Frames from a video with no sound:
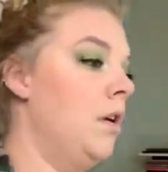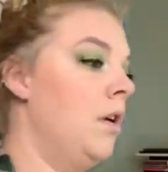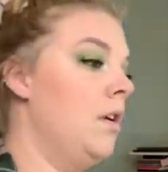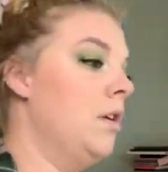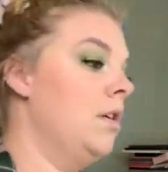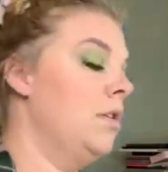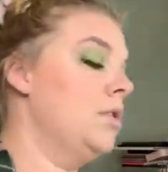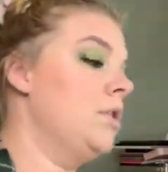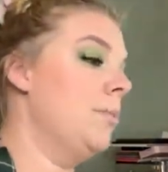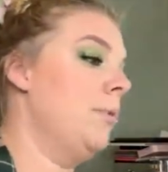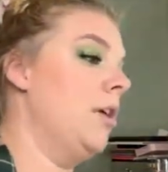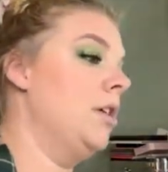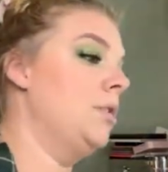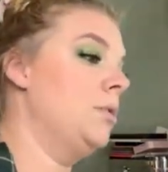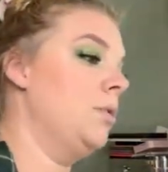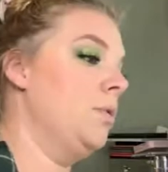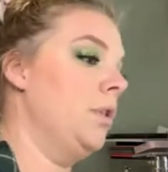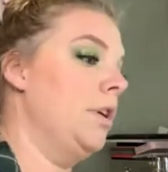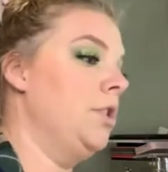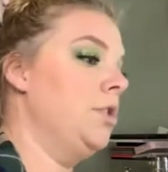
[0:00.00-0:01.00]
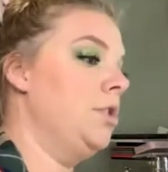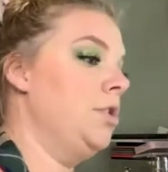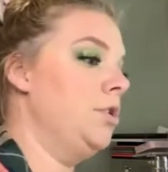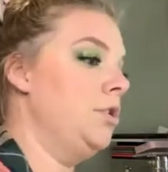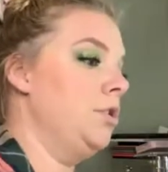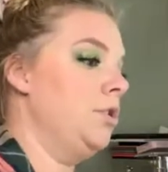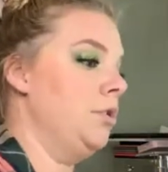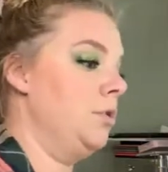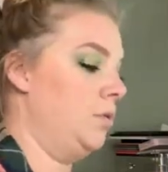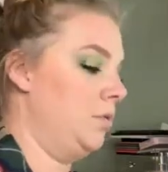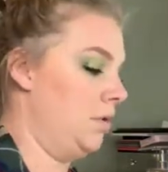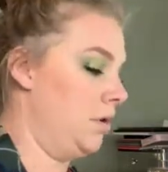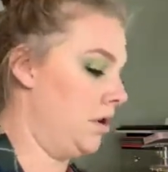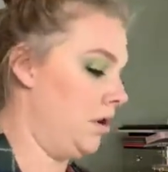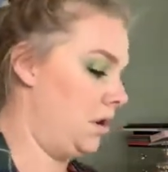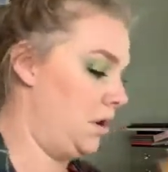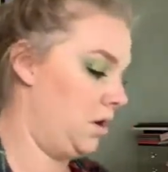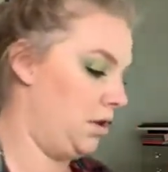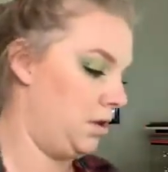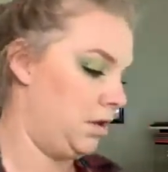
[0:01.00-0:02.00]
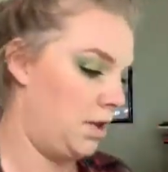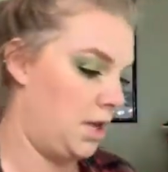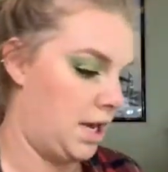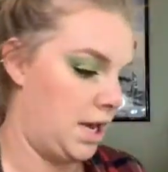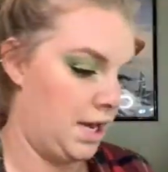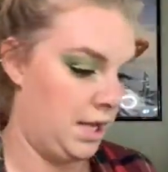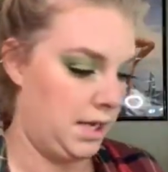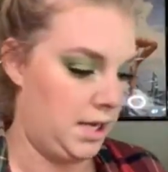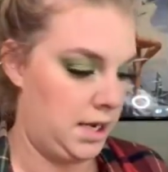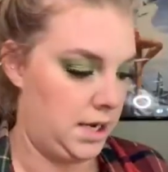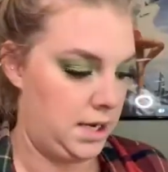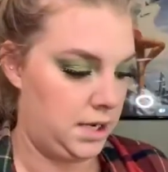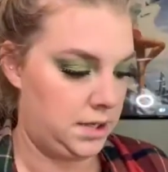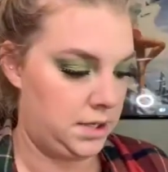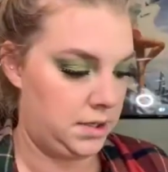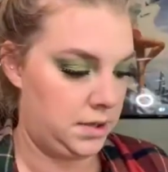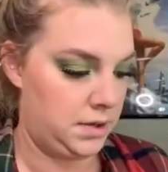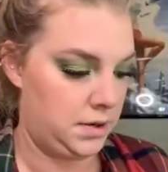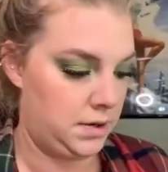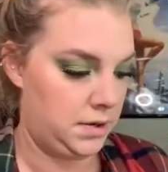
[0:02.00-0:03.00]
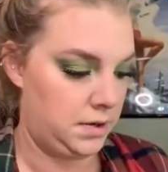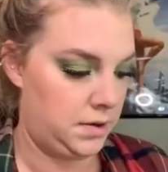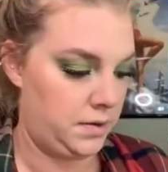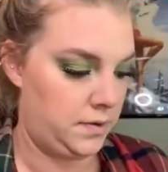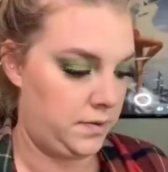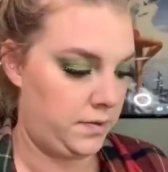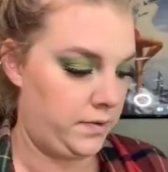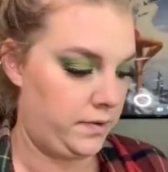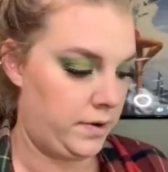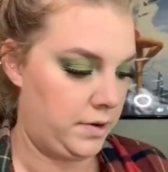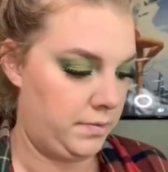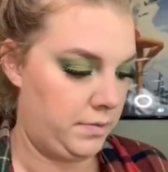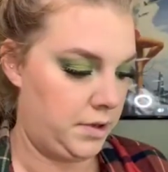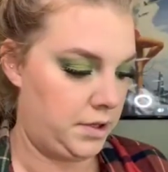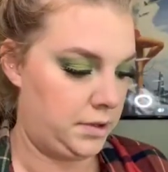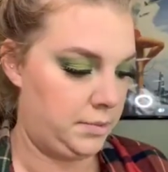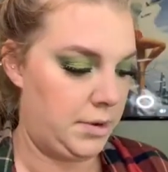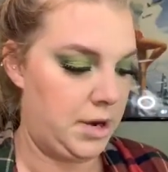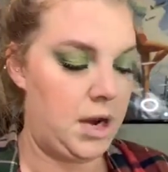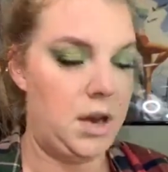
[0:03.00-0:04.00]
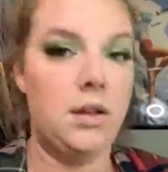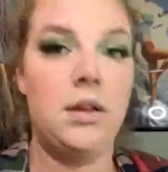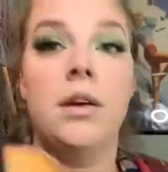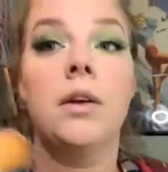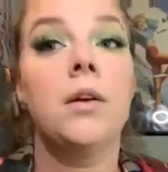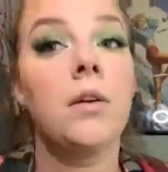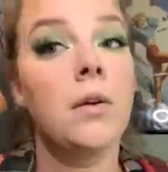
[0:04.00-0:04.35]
So I'm also going to do a little highlight from this palette.